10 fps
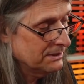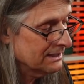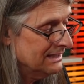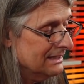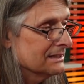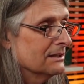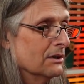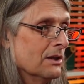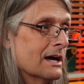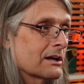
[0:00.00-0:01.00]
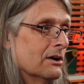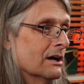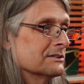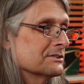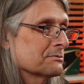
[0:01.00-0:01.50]
but again, a lot of then
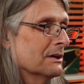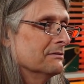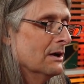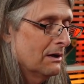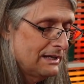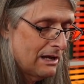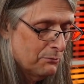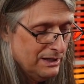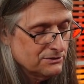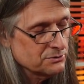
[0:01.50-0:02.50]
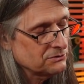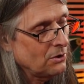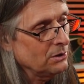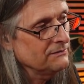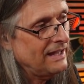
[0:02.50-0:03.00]
our score will be too high. Now, we can do a
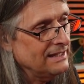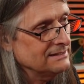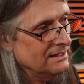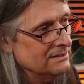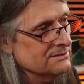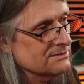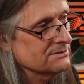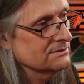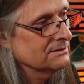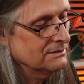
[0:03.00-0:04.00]
total of 8 days,